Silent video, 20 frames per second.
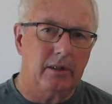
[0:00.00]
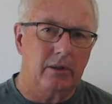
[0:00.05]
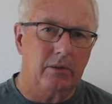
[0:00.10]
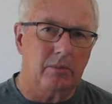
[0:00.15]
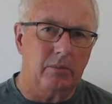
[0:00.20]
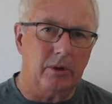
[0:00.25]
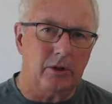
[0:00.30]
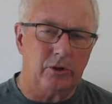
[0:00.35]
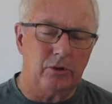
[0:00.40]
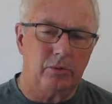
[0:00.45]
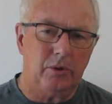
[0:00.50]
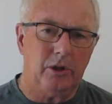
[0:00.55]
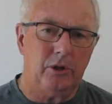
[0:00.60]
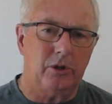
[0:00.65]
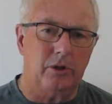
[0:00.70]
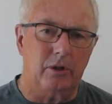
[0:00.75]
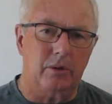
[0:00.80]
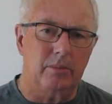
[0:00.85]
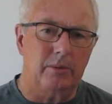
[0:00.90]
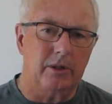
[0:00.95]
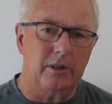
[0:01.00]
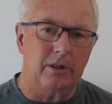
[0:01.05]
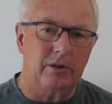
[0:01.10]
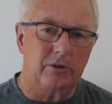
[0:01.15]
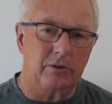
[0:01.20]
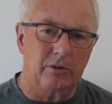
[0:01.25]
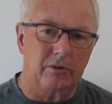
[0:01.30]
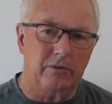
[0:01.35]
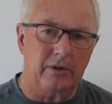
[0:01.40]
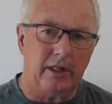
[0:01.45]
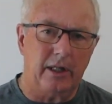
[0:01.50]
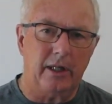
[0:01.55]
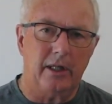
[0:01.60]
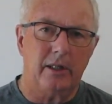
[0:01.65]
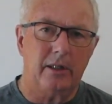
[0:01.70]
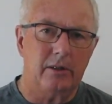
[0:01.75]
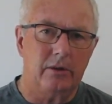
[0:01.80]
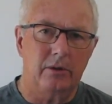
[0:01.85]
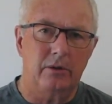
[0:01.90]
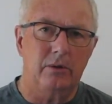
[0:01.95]
much richer because we've
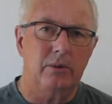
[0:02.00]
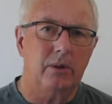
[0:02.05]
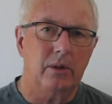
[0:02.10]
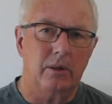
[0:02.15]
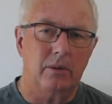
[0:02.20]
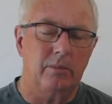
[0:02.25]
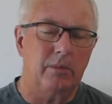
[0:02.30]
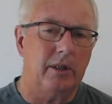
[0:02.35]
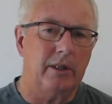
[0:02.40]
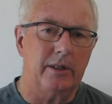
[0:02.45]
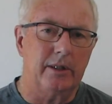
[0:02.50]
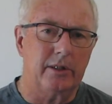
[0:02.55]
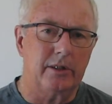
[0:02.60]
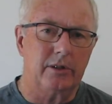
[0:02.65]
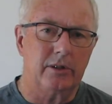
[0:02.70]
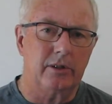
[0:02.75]
added new harmonics